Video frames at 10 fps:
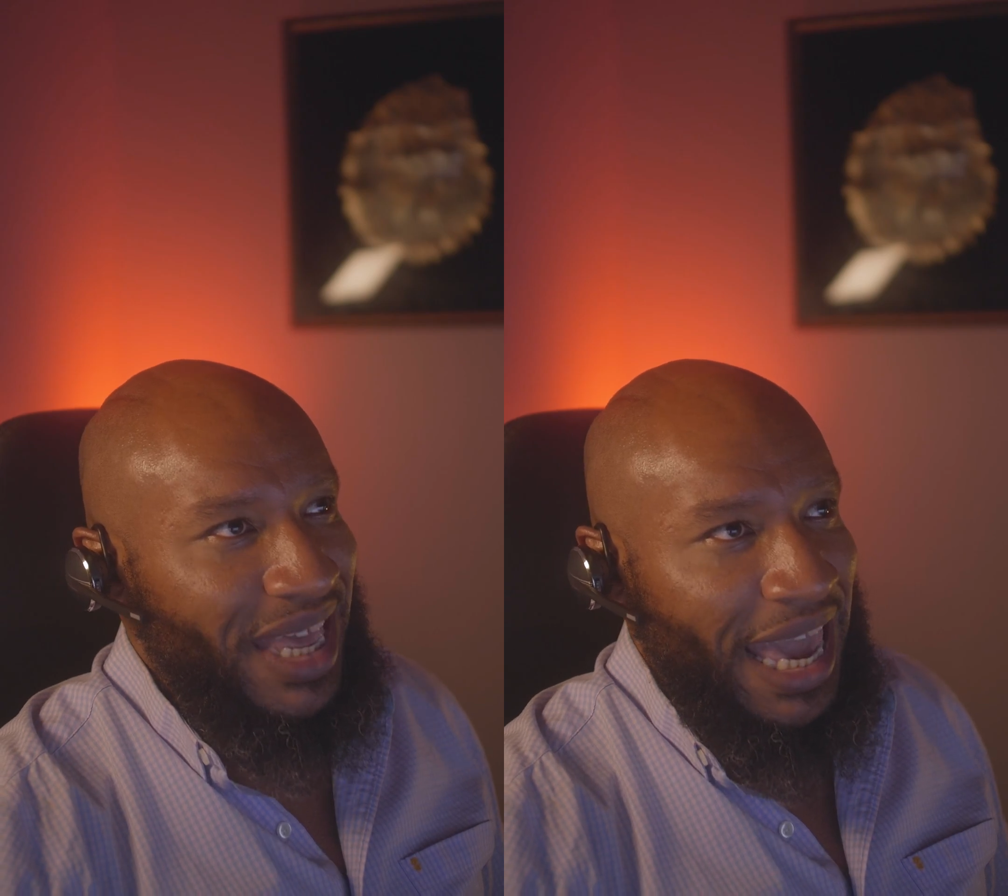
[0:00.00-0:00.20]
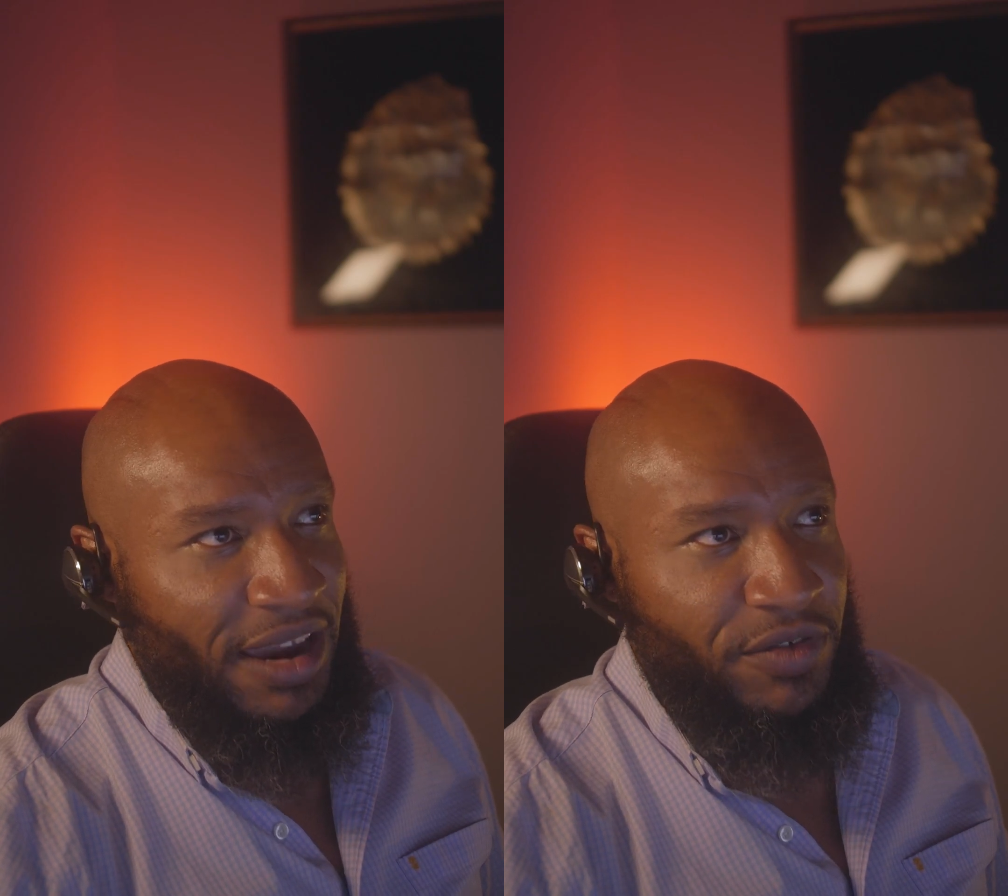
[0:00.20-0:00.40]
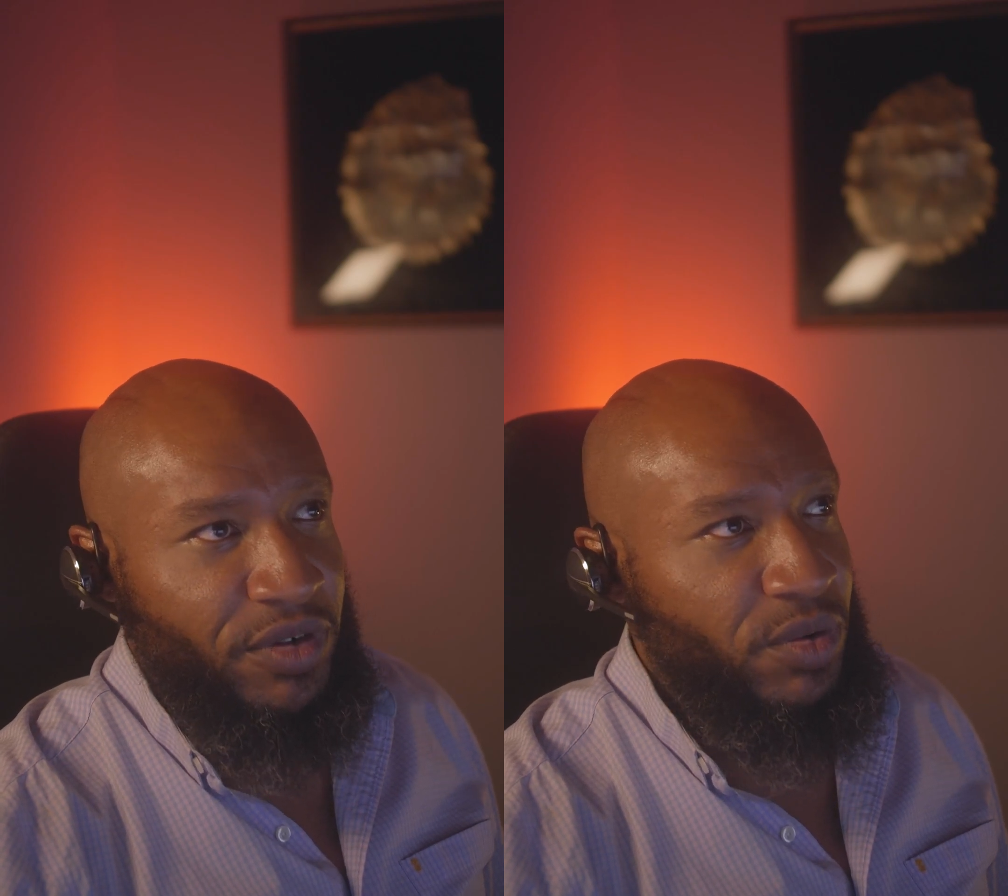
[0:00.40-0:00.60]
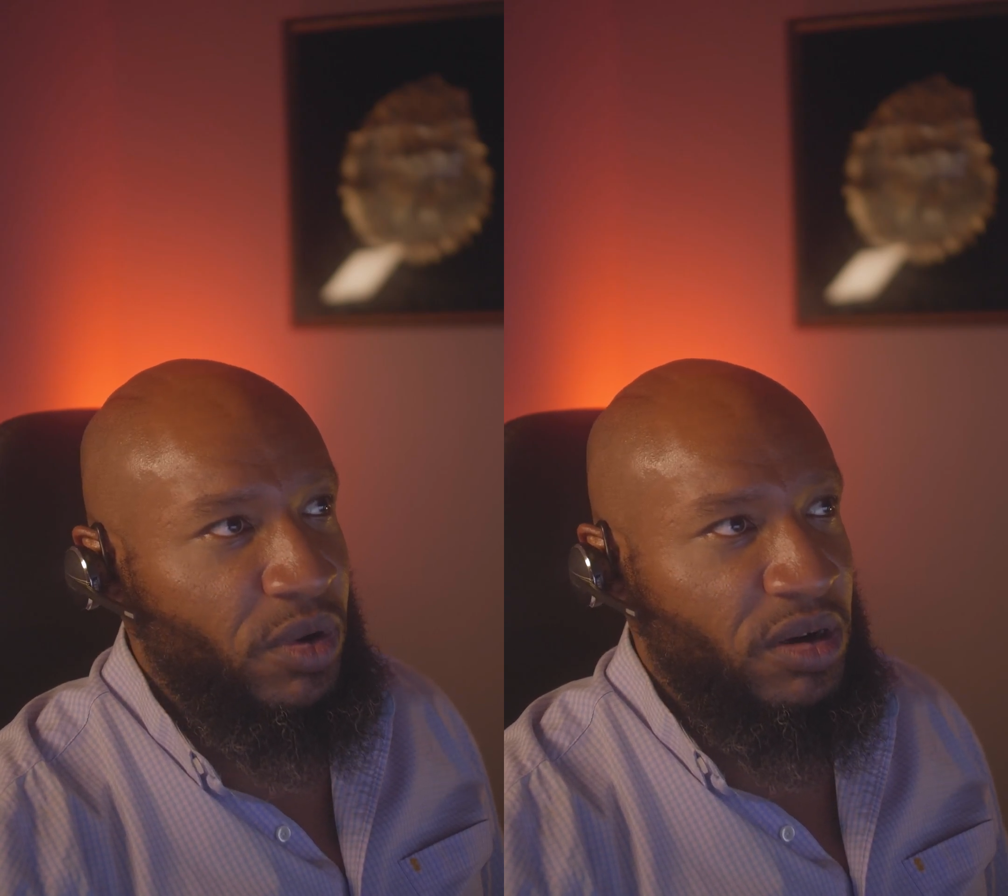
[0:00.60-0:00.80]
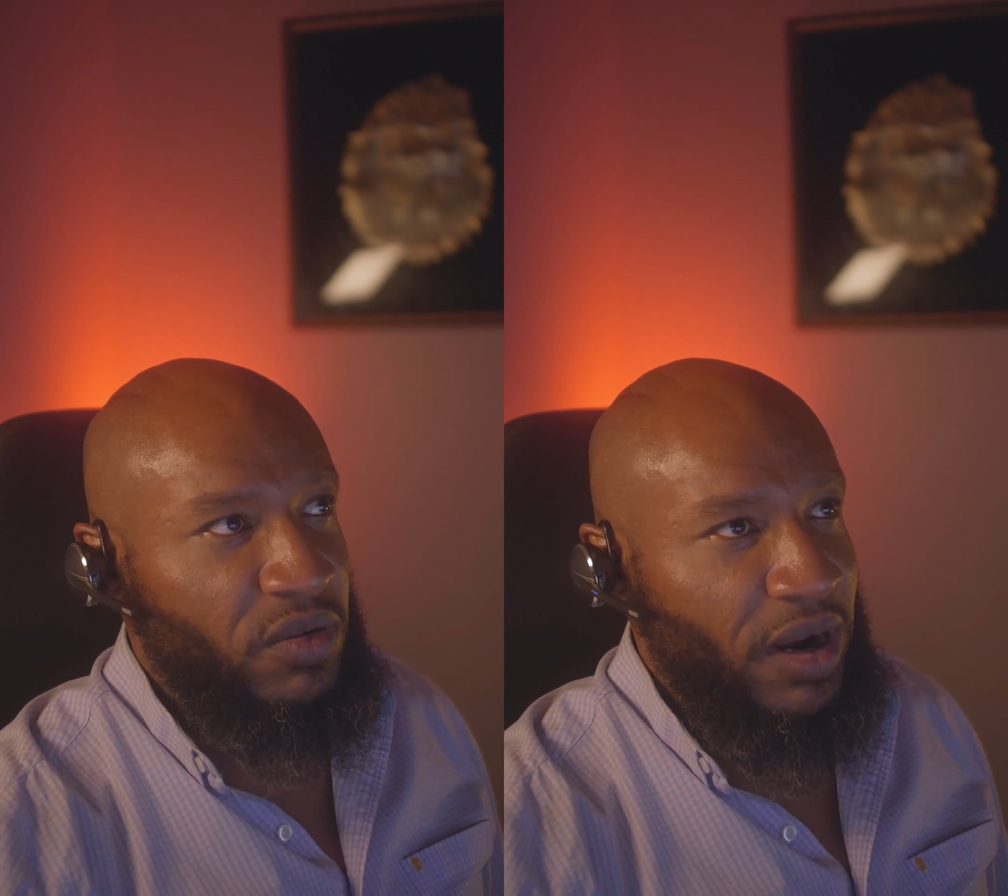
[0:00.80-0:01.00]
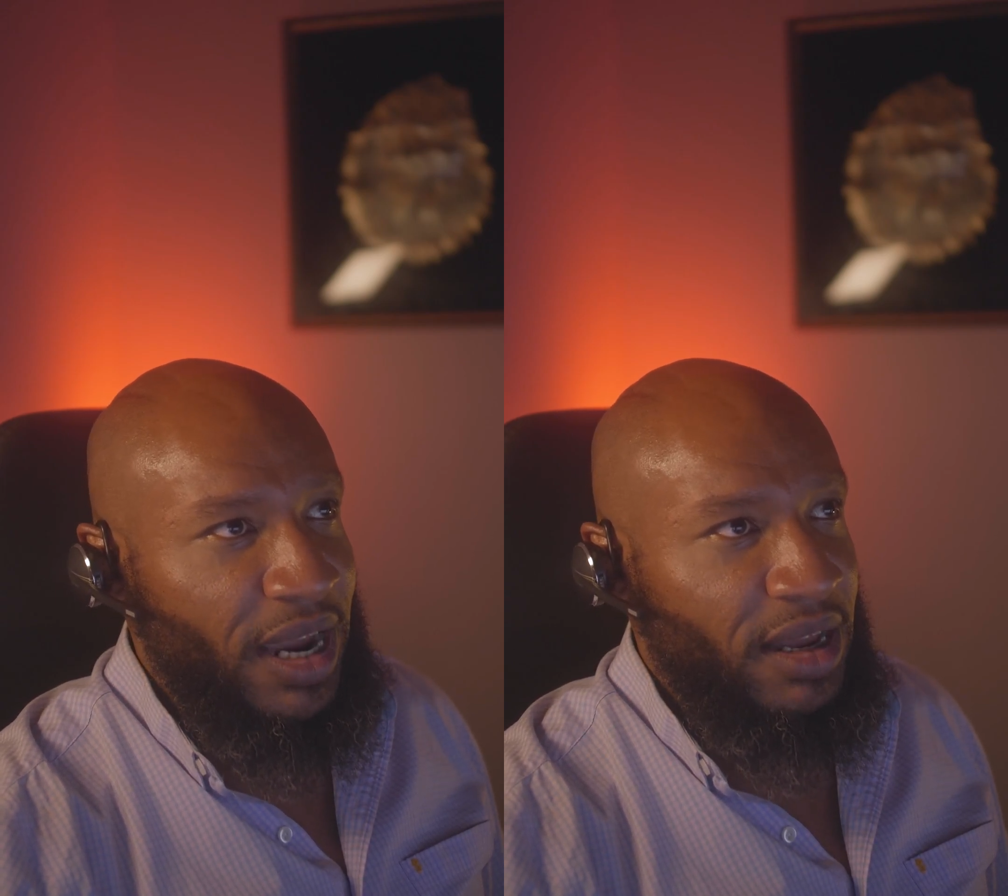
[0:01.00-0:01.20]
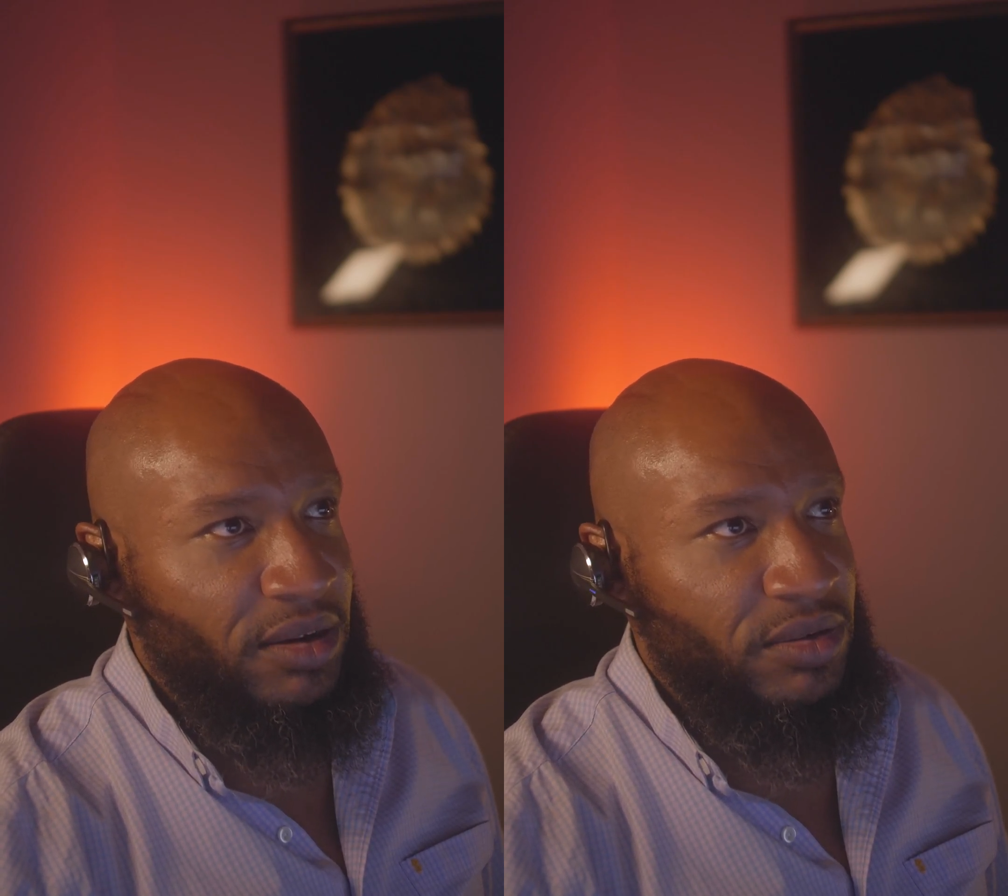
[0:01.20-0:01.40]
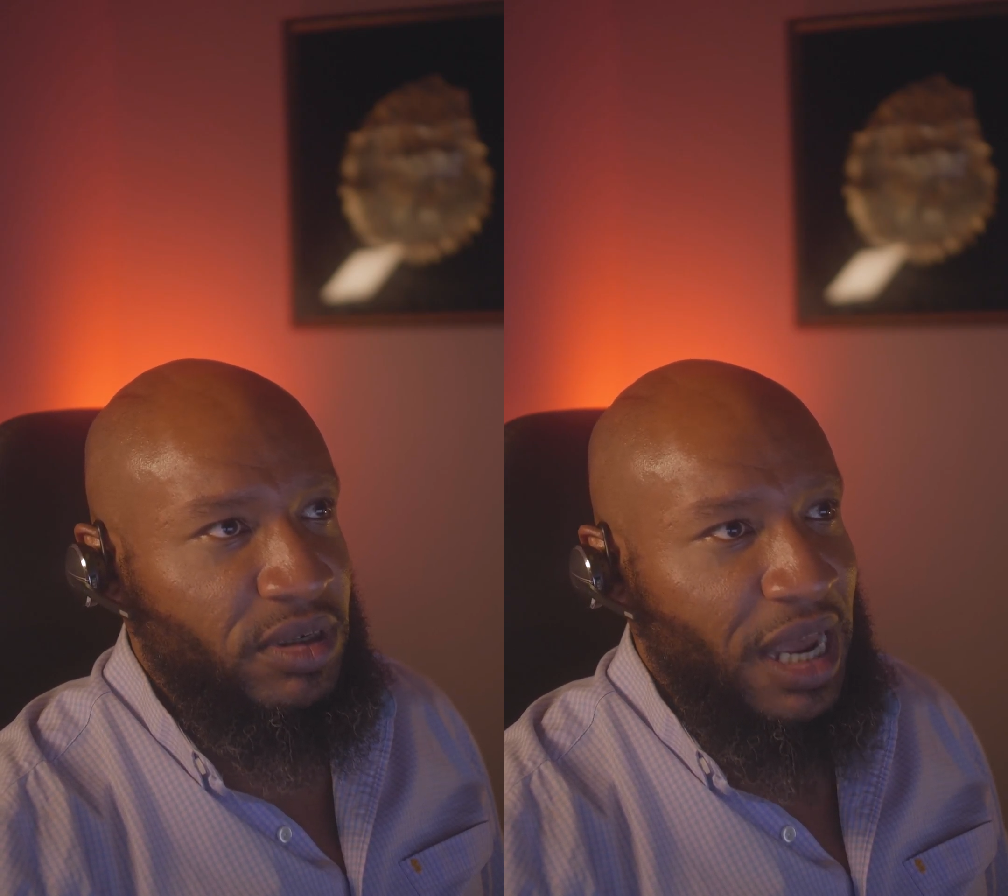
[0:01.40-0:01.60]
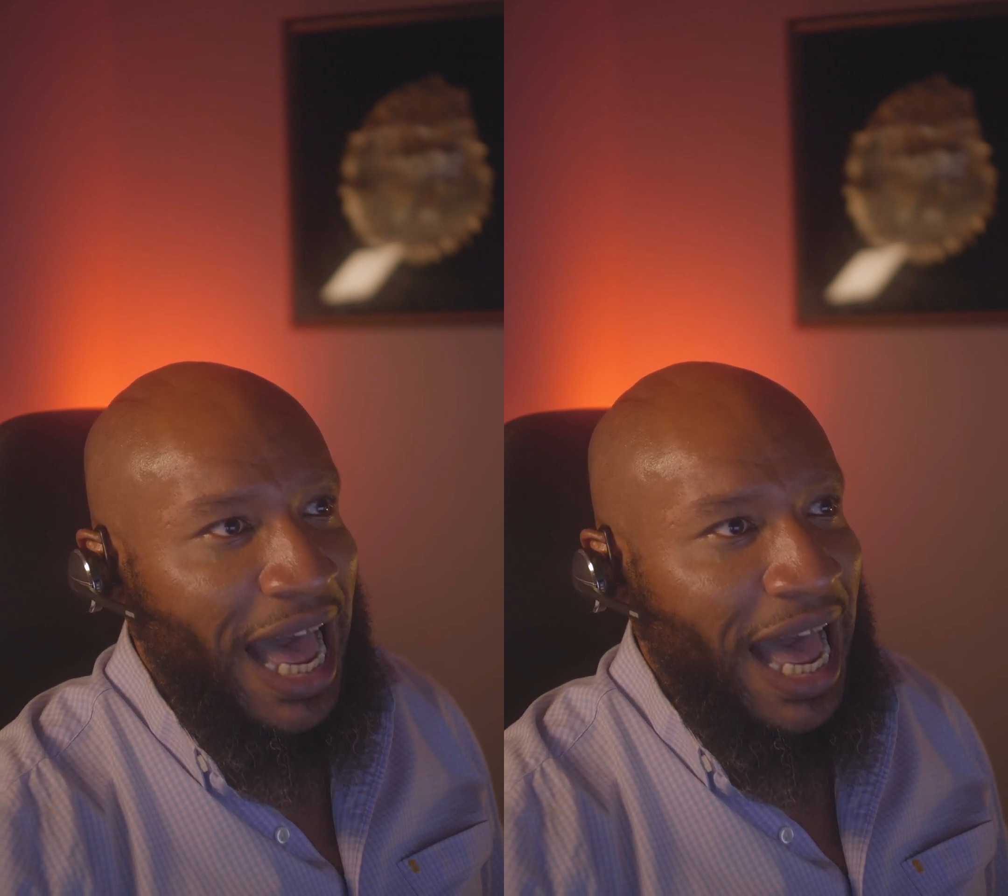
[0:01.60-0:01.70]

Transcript: everyone around,